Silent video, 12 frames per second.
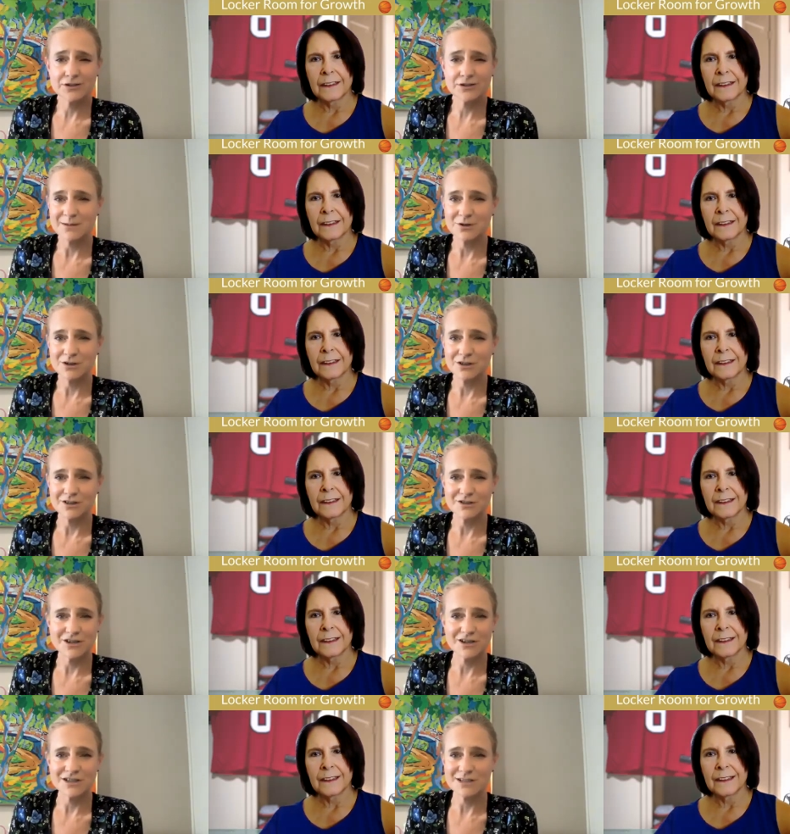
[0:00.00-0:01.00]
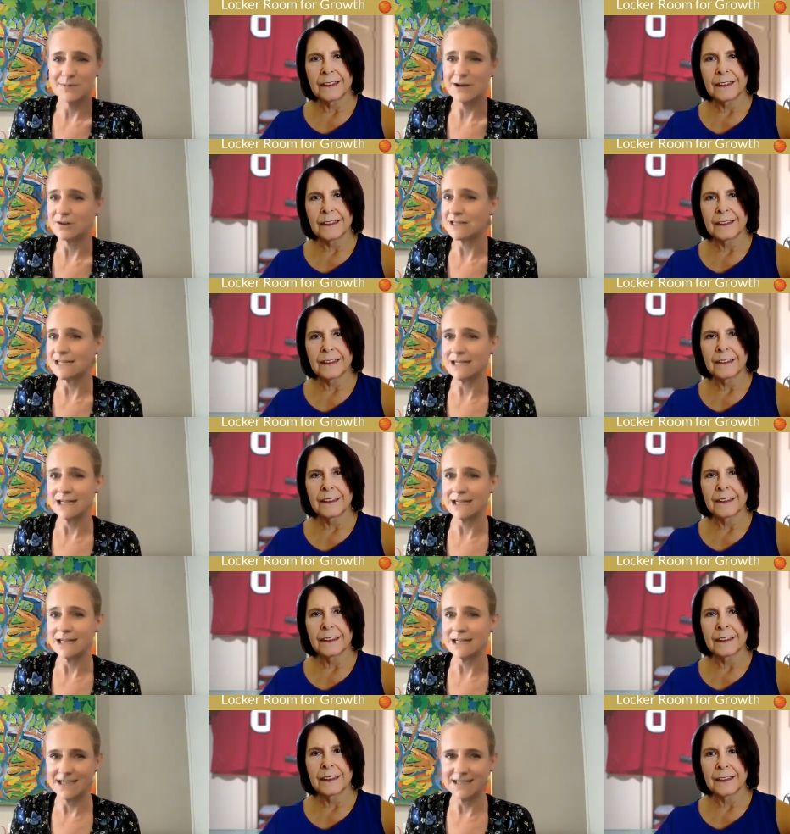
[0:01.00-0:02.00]
Speaker 1: Sandberg talked about leaning
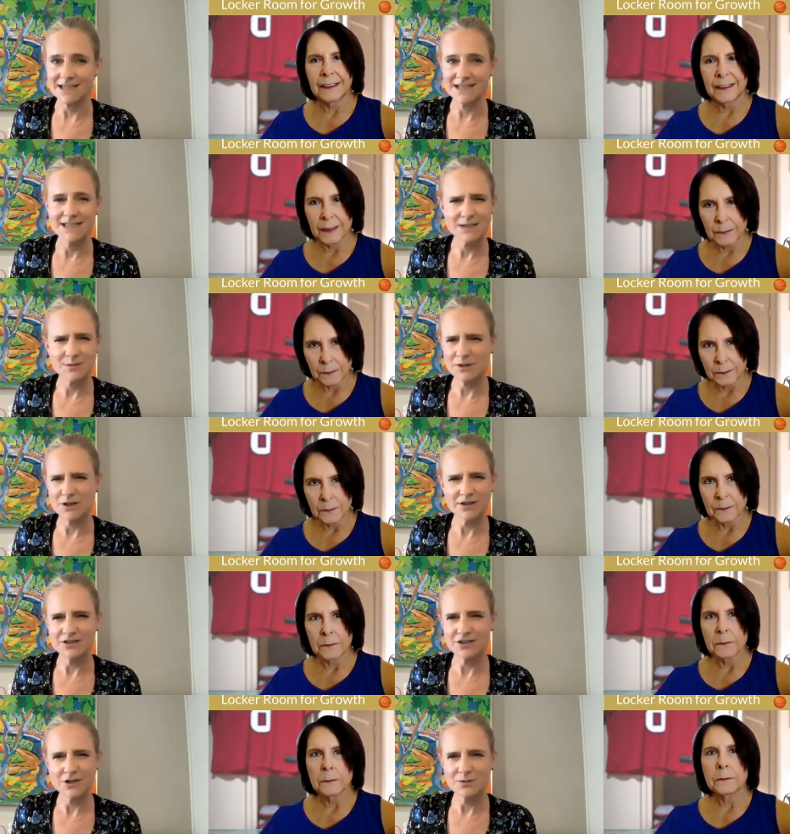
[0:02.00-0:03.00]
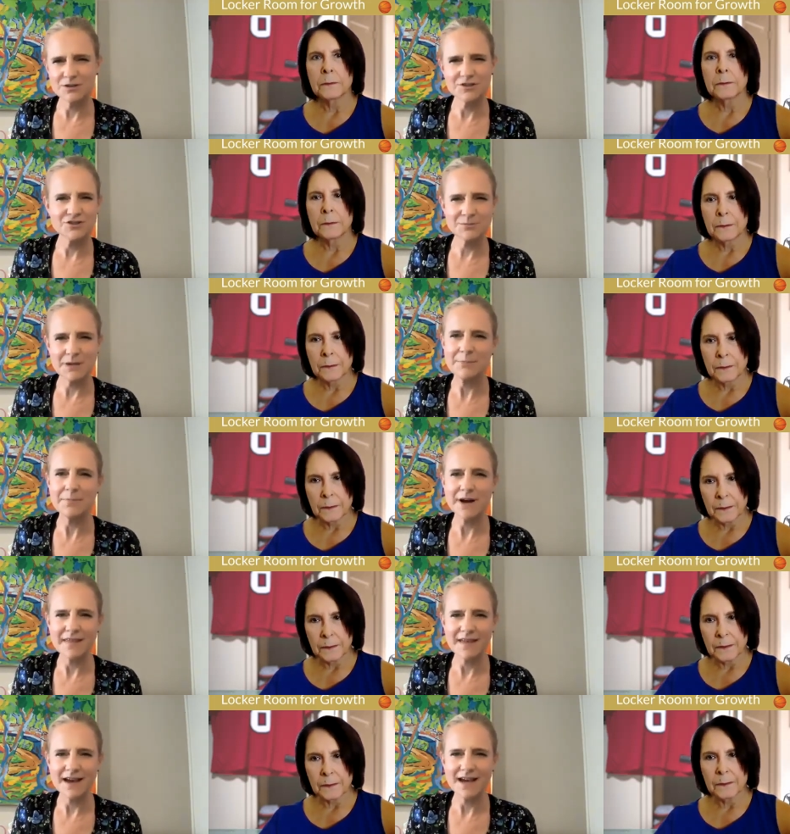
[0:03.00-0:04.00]
in, did we all know what she meant
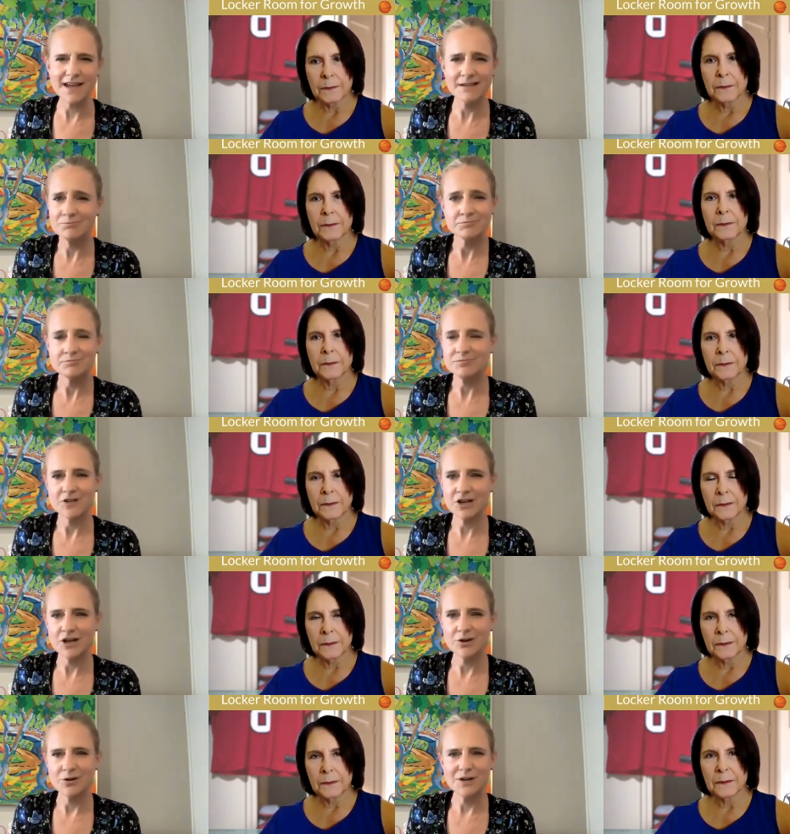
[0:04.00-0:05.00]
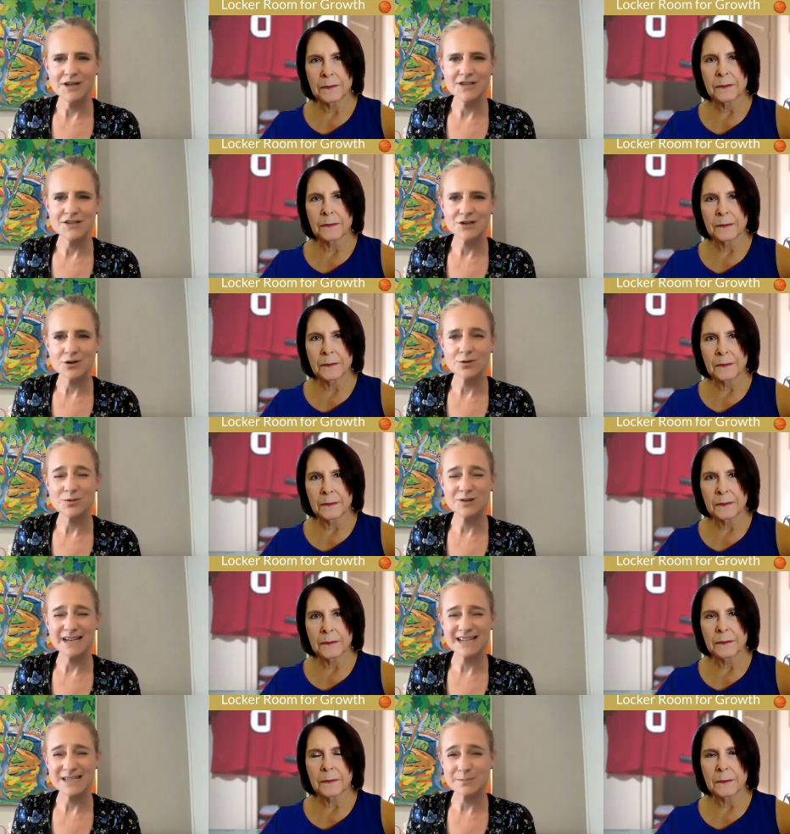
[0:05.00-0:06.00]
by that? No. So
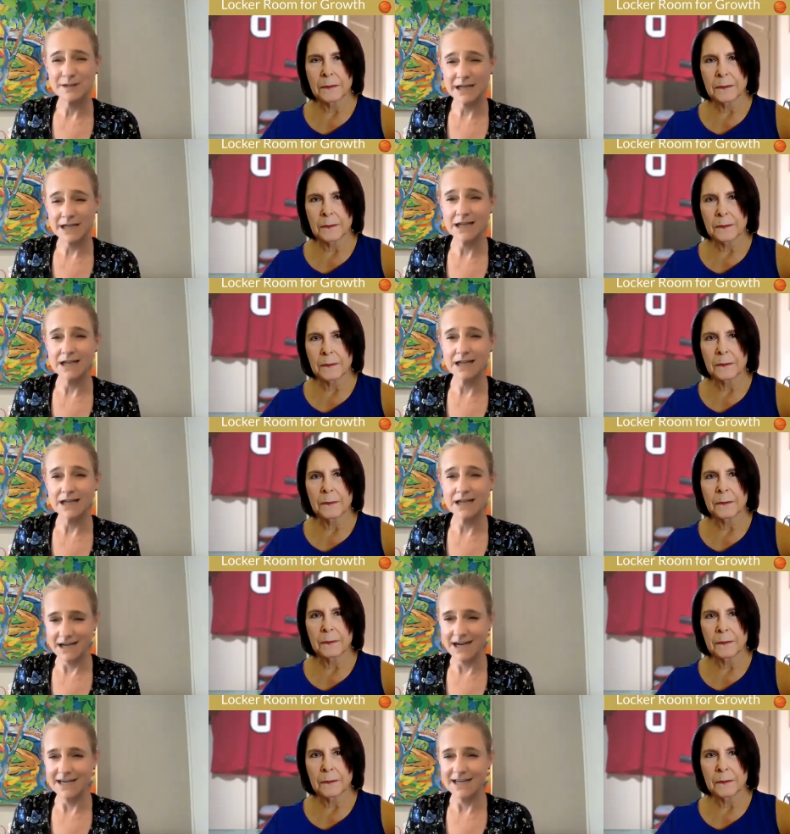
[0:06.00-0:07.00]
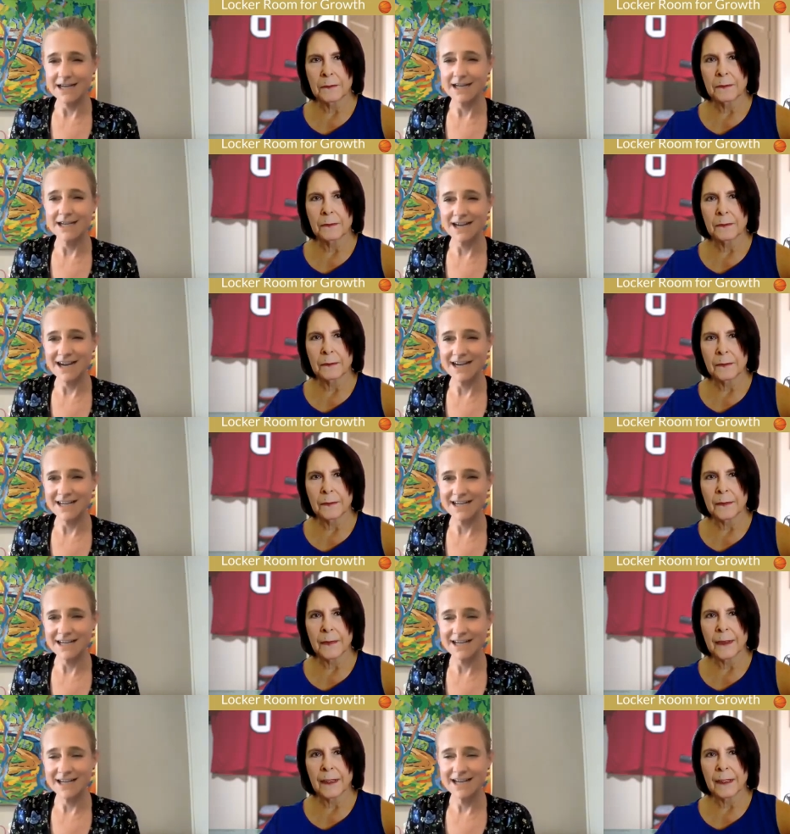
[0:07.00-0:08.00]
explaining unhiding and
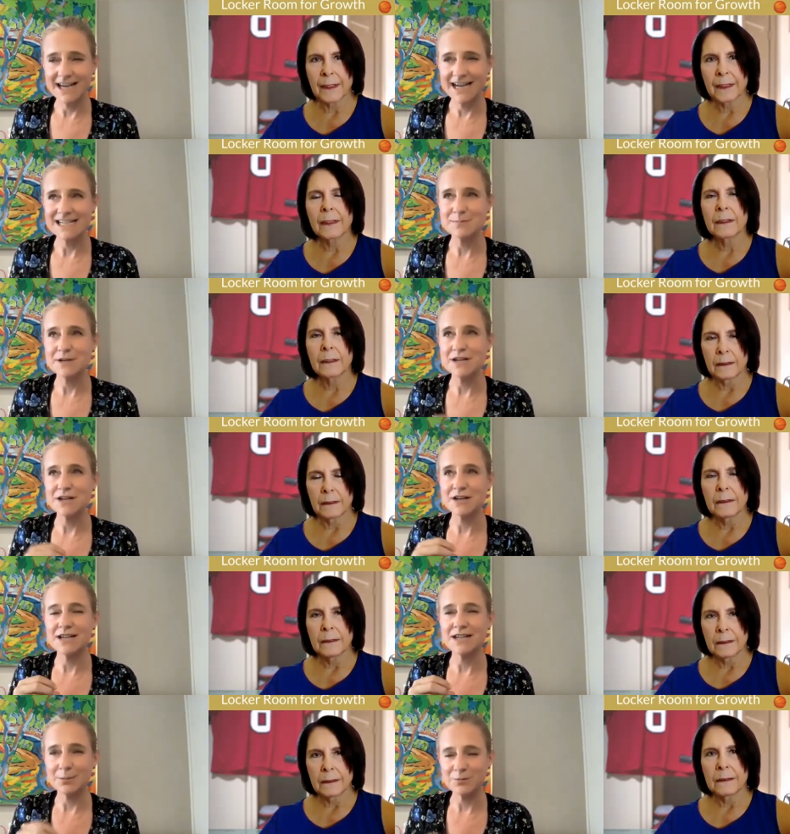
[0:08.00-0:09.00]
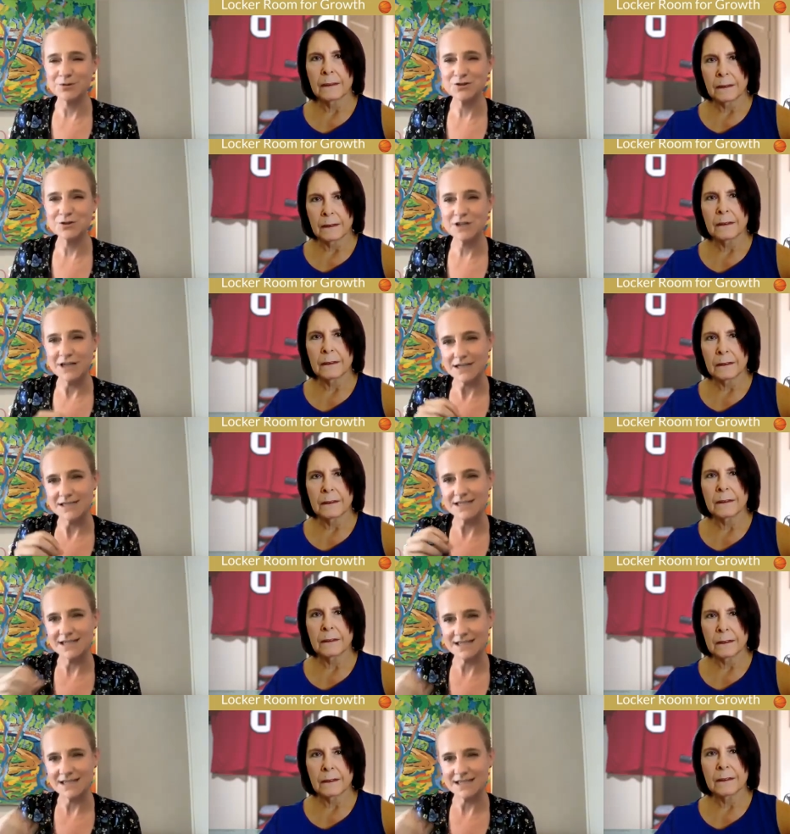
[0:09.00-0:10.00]
hiding has been an opportunity to
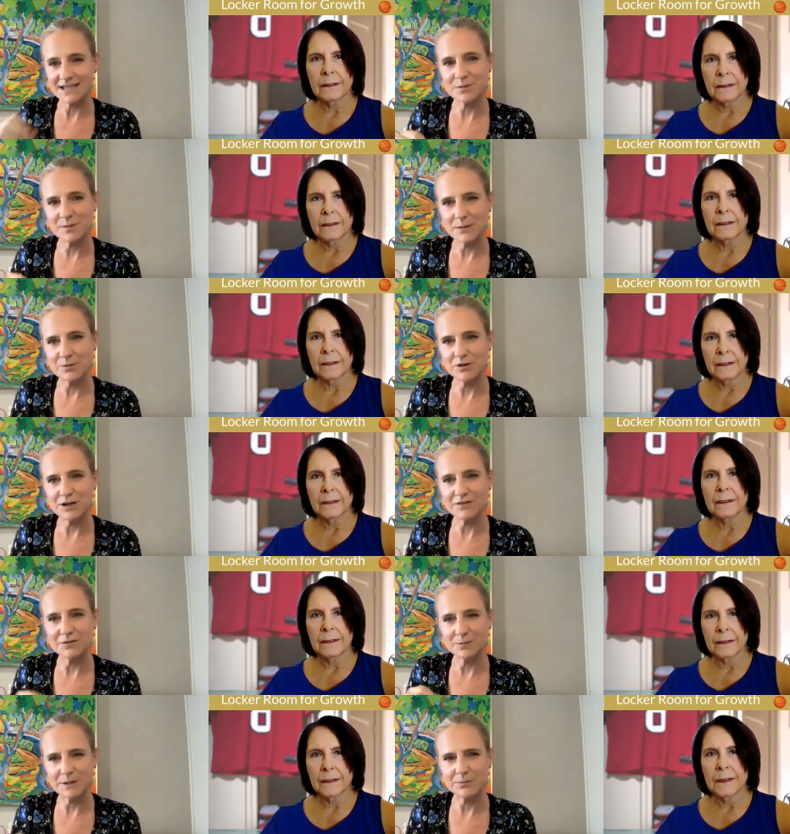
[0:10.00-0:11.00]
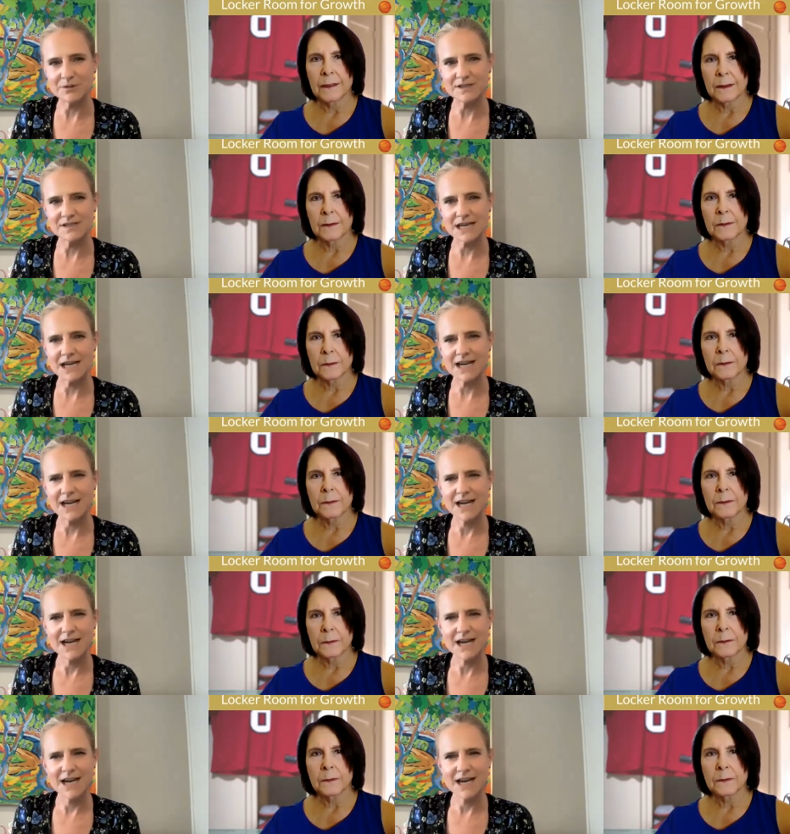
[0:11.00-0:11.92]
connect with people and for people to say,